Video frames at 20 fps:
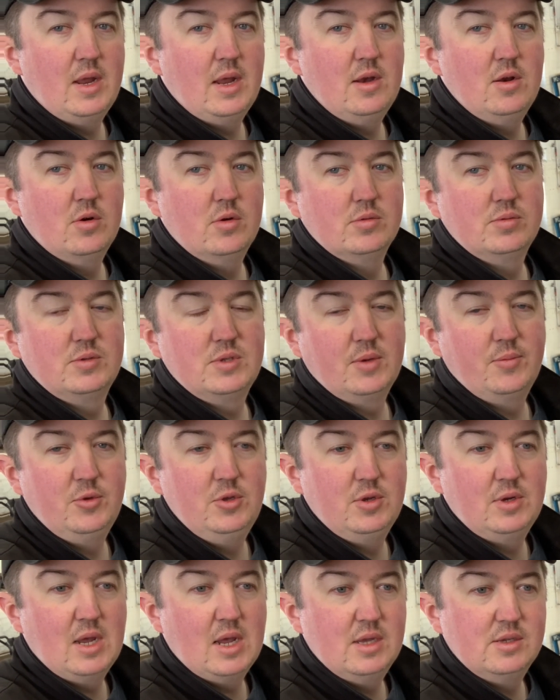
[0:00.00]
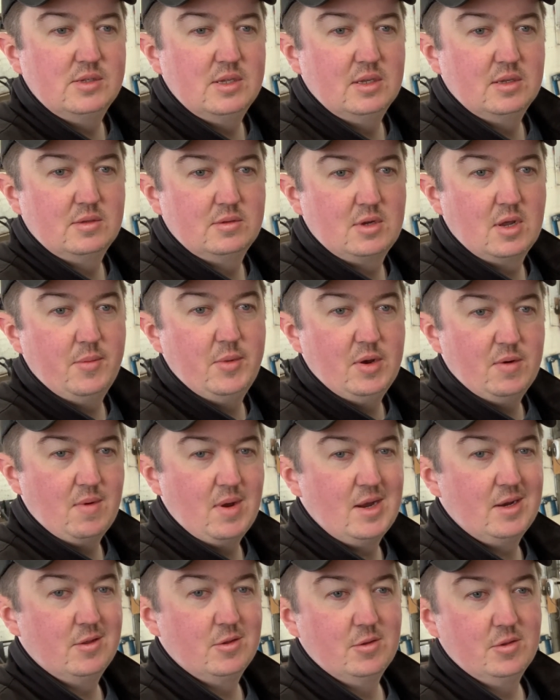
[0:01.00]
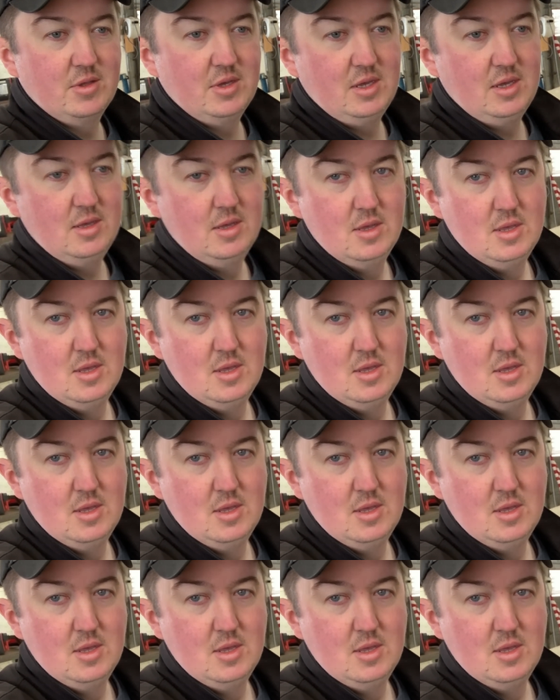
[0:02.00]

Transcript: I know some of you guys that come in regularly